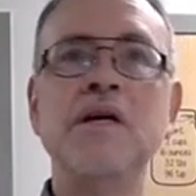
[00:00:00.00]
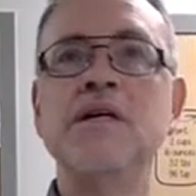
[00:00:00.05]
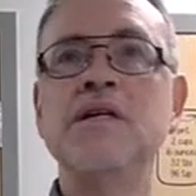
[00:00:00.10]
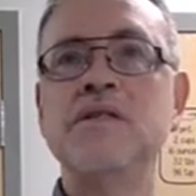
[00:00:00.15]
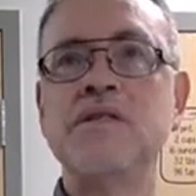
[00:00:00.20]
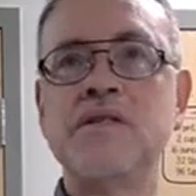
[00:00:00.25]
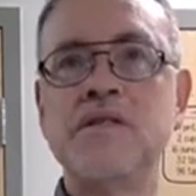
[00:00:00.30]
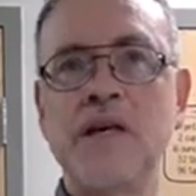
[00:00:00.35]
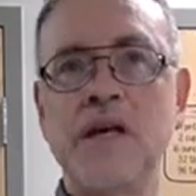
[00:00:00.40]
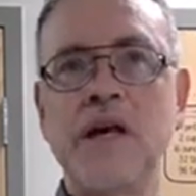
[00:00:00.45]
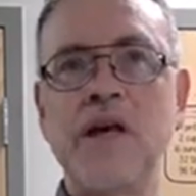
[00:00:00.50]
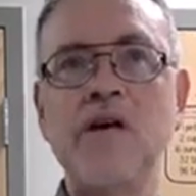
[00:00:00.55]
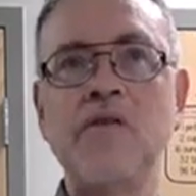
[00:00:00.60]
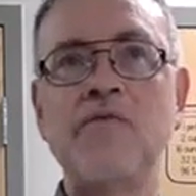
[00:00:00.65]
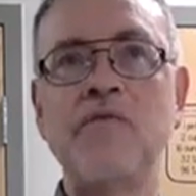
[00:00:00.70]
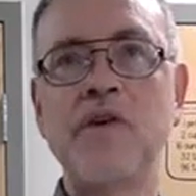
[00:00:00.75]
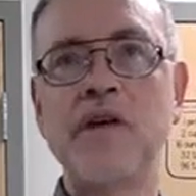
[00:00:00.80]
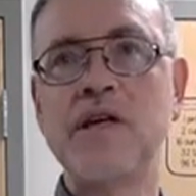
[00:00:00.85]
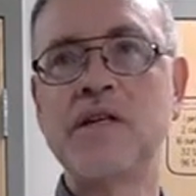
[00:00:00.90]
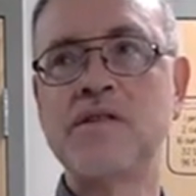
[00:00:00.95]
See
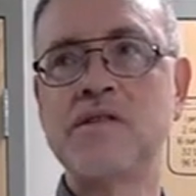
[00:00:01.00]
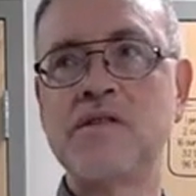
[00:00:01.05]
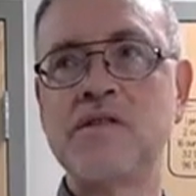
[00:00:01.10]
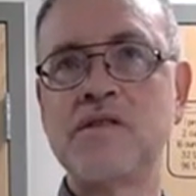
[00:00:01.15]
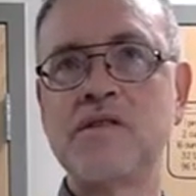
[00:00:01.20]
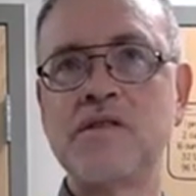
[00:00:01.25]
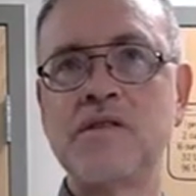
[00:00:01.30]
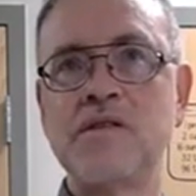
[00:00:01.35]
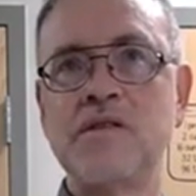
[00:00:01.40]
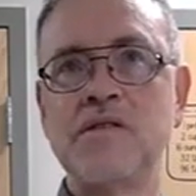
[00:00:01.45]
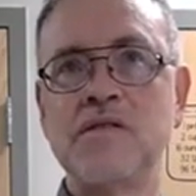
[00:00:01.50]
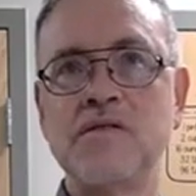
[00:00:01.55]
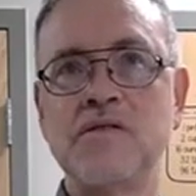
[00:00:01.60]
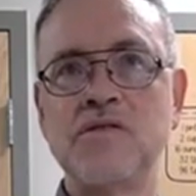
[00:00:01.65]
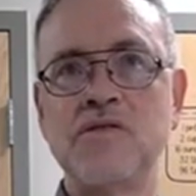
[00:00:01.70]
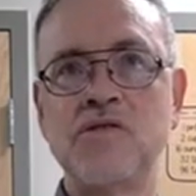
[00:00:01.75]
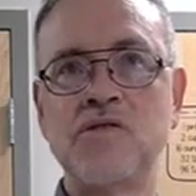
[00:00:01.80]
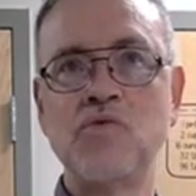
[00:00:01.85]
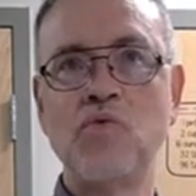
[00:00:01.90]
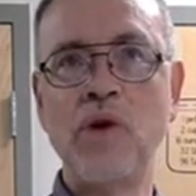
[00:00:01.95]
if it's
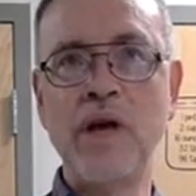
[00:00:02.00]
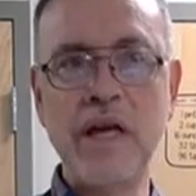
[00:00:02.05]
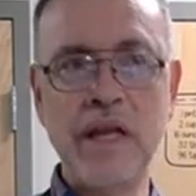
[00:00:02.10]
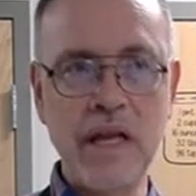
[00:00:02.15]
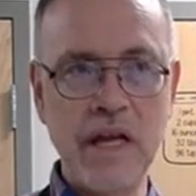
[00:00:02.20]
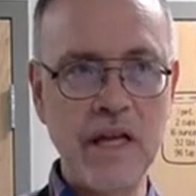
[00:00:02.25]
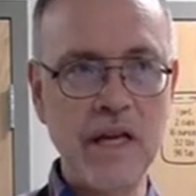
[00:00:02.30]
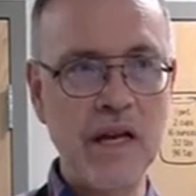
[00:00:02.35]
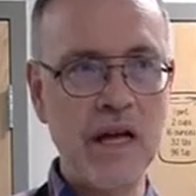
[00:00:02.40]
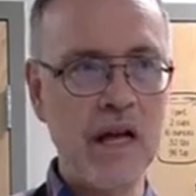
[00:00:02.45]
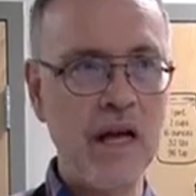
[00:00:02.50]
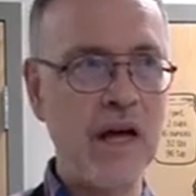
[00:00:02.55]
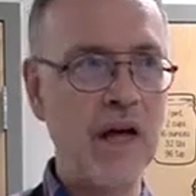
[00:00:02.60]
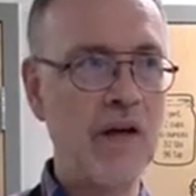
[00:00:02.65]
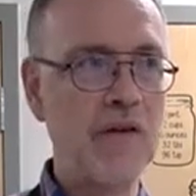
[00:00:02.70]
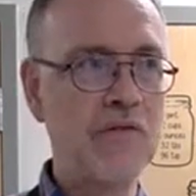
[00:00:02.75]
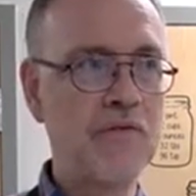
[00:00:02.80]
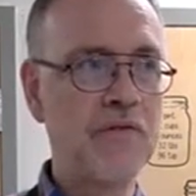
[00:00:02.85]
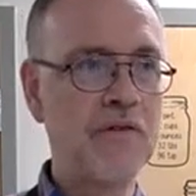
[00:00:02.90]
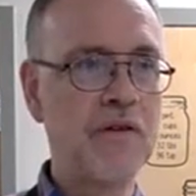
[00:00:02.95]
sweet
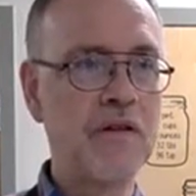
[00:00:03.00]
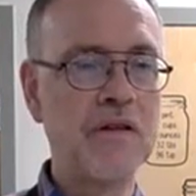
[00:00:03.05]
enough.